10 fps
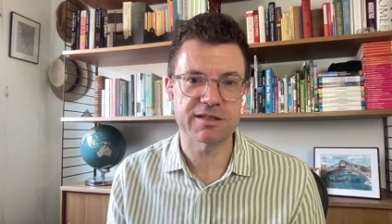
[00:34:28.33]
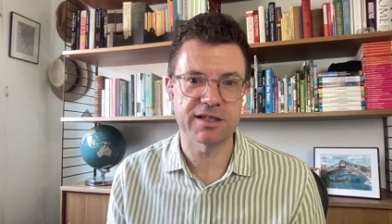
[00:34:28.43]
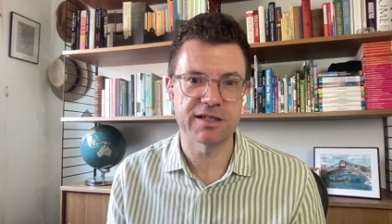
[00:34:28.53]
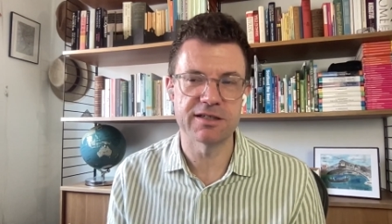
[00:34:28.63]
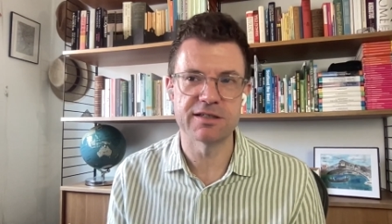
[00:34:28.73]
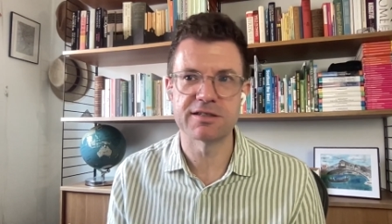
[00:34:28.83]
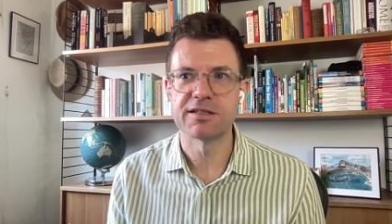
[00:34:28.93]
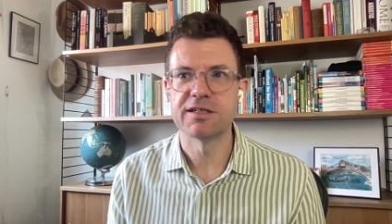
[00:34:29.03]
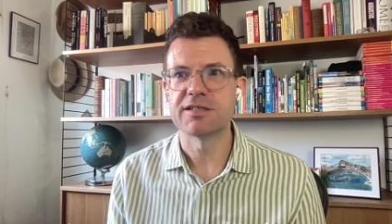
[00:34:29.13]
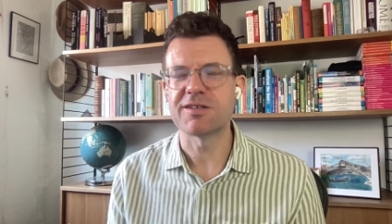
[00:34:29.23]
And
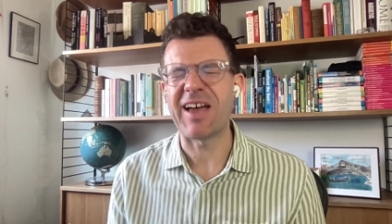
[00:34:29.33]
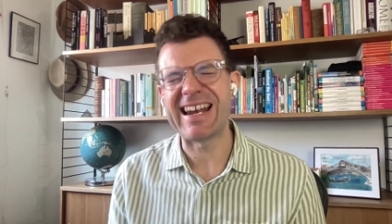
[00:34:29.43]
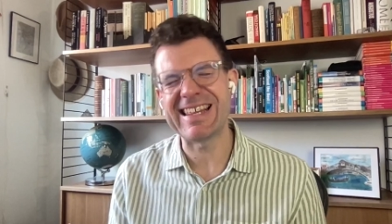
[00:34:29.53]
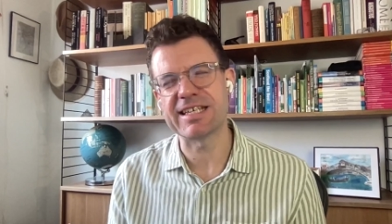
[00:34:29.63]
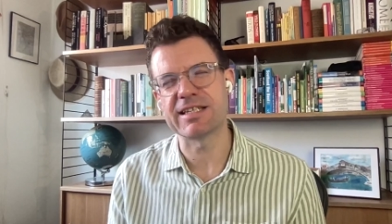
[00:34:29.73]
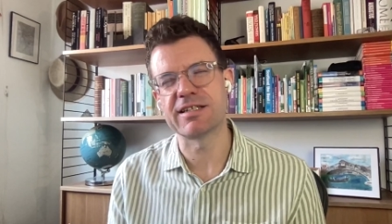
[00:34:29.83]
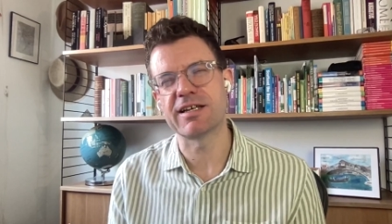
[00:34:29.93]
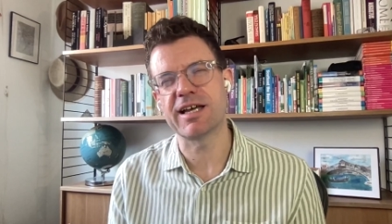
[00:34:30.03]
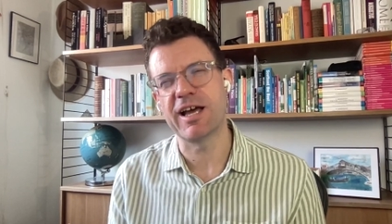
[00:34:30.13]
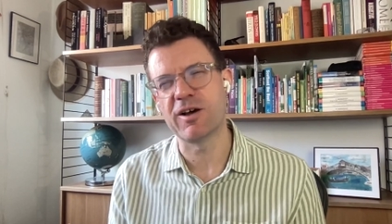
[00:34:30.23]
so anything that
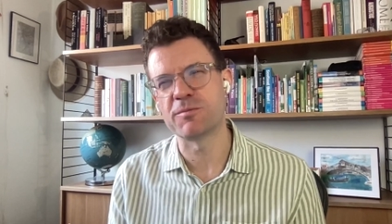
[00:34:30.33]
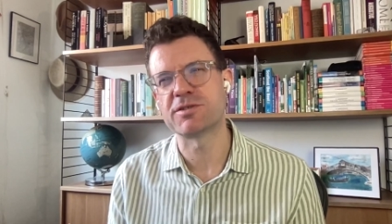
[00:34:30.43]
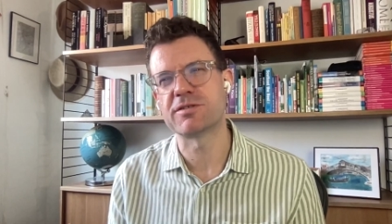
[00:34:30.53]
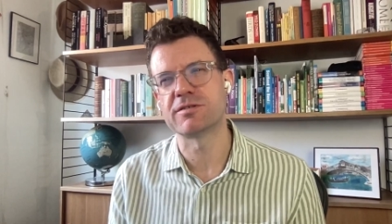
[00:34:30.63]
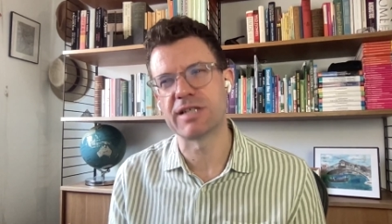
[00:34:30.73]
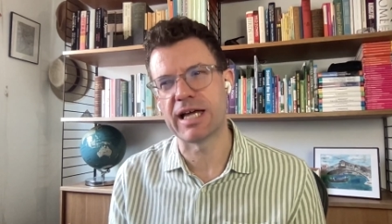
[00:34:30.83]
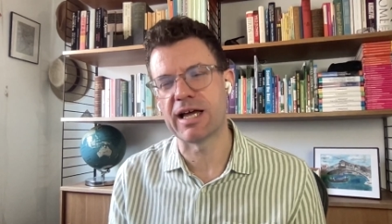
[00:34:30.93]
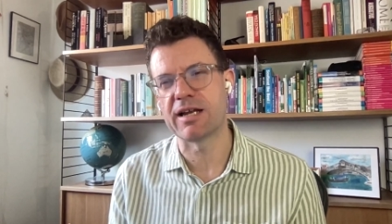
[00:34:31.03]
helps do that,